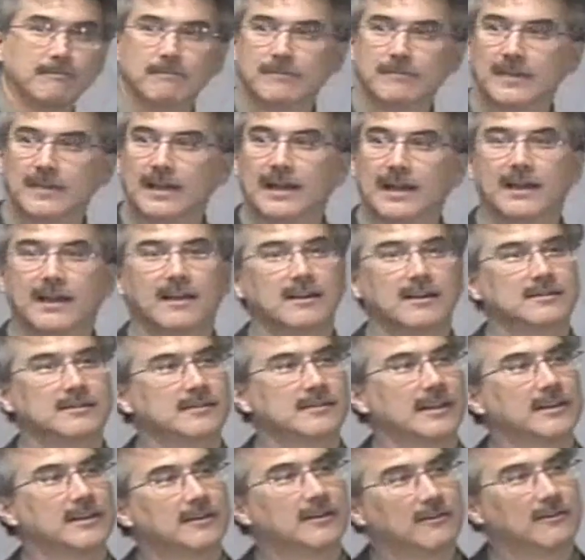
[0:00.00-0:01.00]

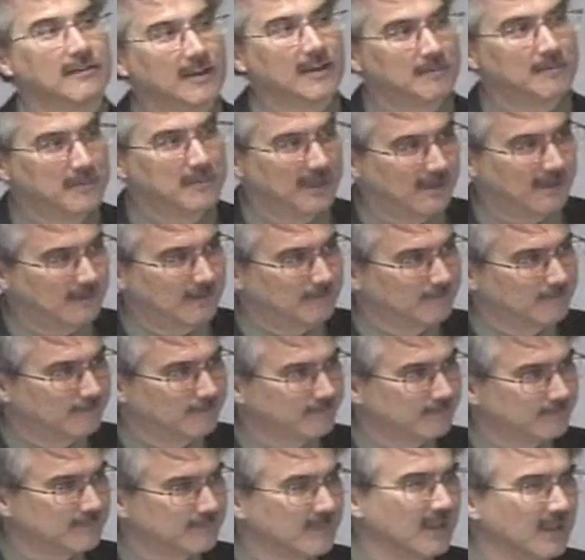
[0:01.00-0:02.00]
Alexander Graham Bell.
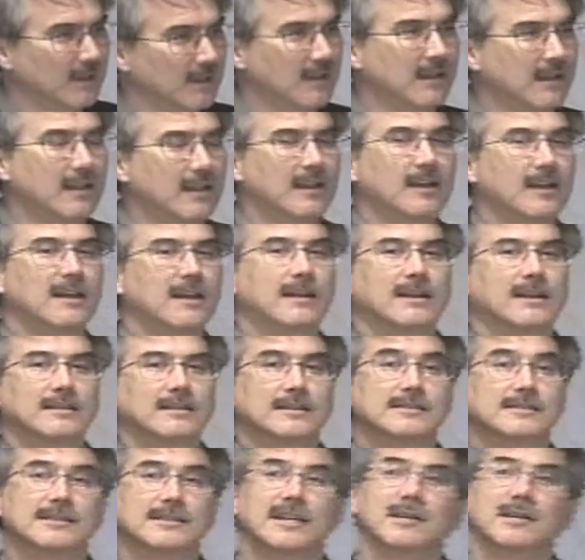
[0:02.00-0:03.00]

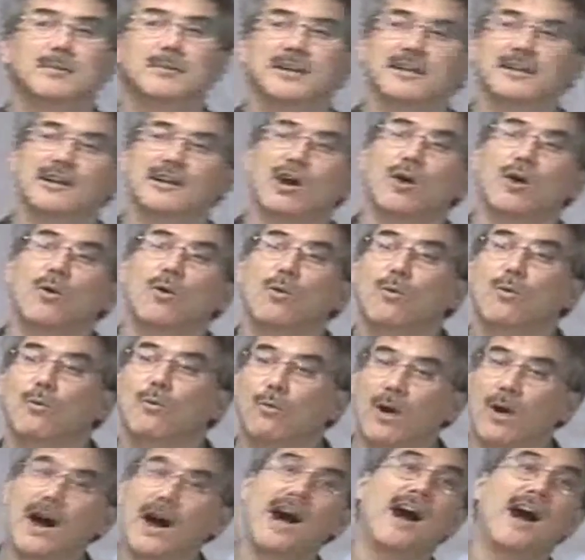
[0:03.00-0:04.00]
Does anybody know
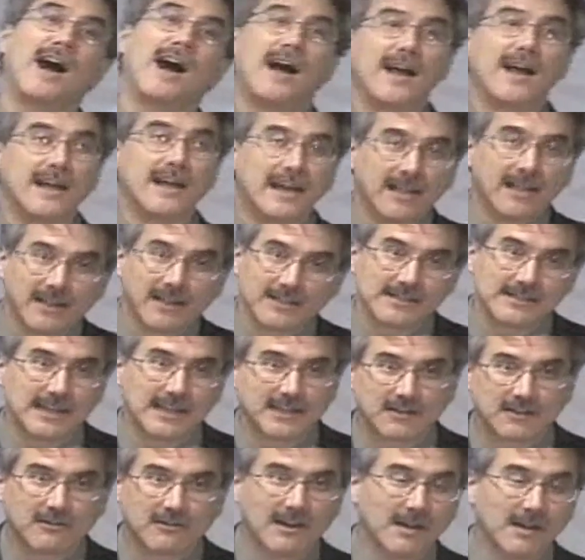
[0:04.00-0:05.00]
why
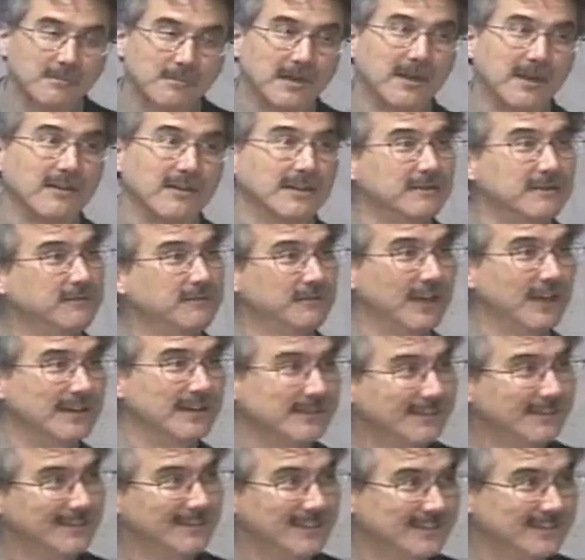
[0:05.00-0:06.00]
Alexander Graham Bell
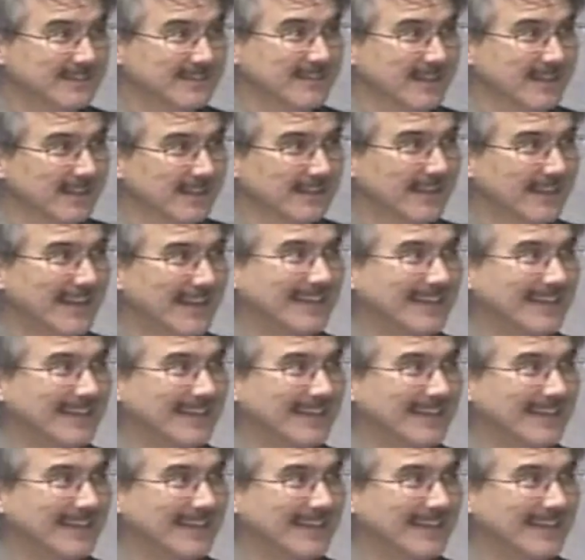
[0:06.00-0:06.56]
invented this thing that has